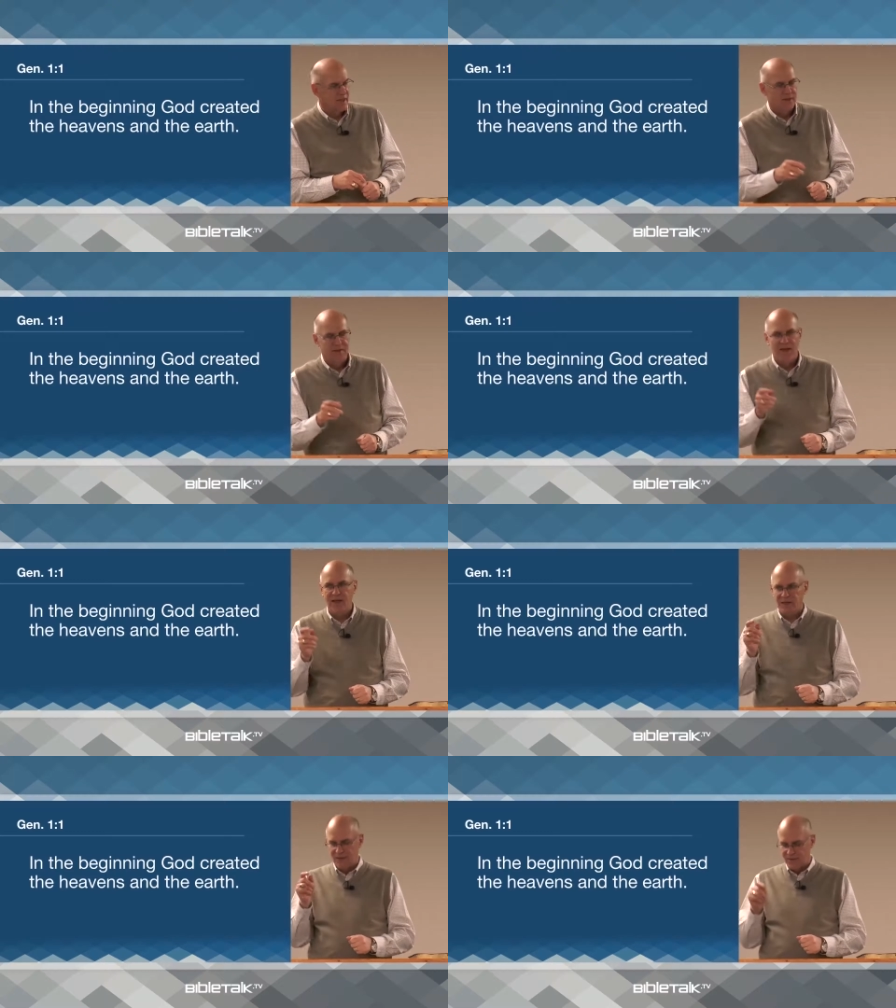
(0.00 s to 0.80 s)

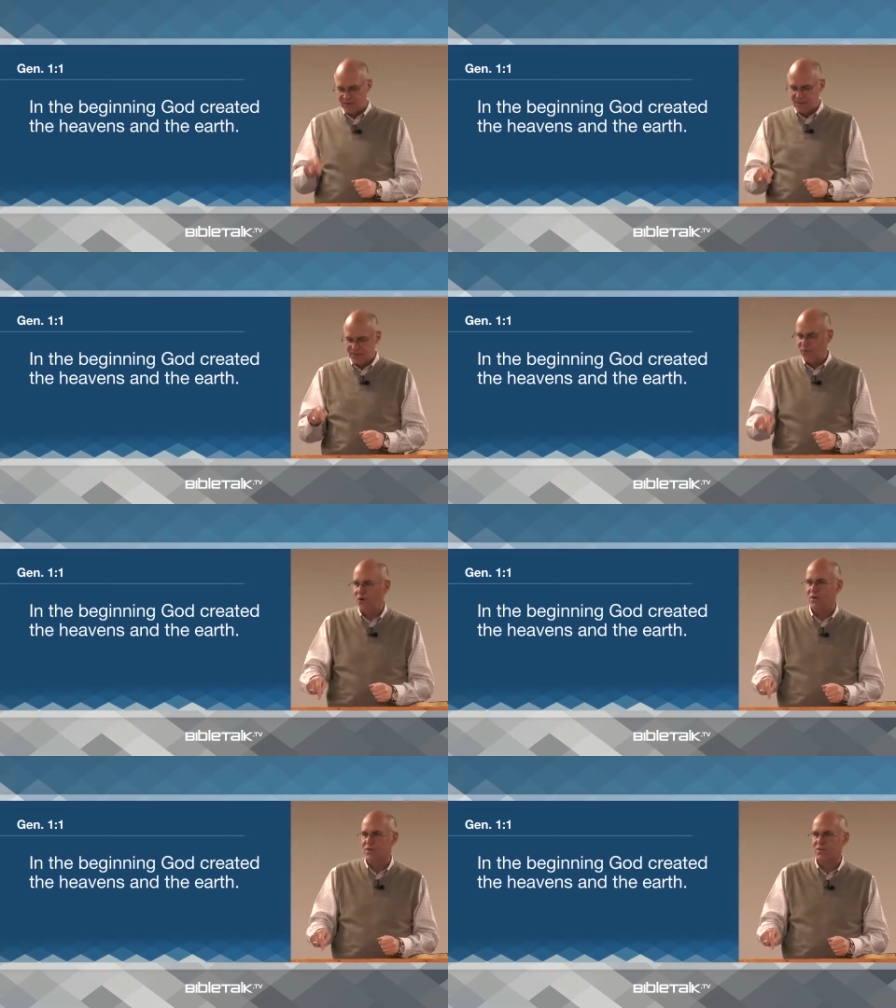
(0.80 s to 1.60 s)
then this
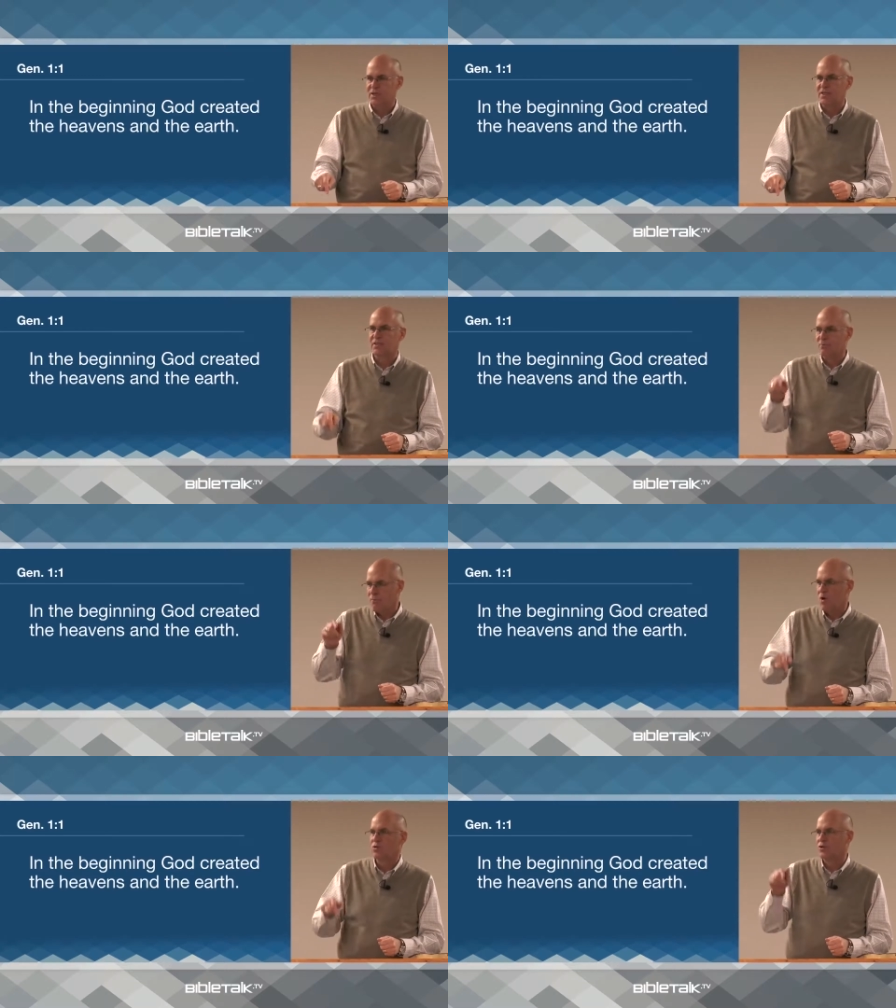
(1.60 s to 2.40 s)
verse is the
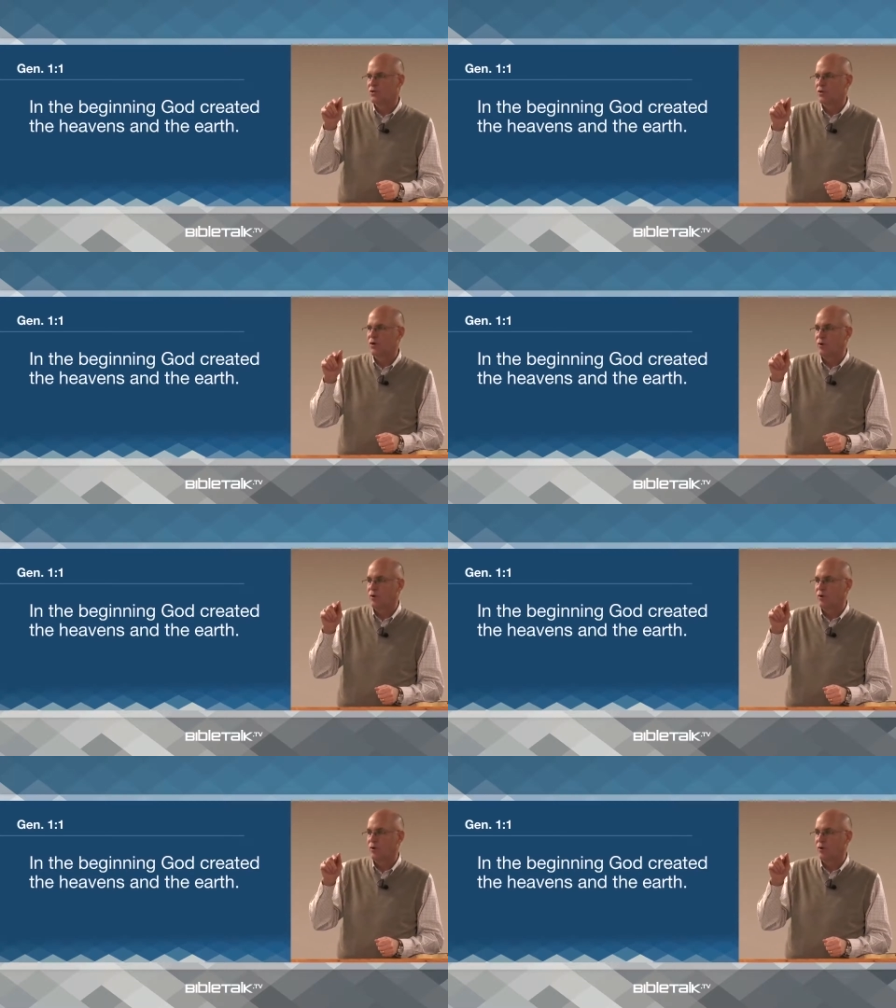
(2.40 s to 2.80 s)
most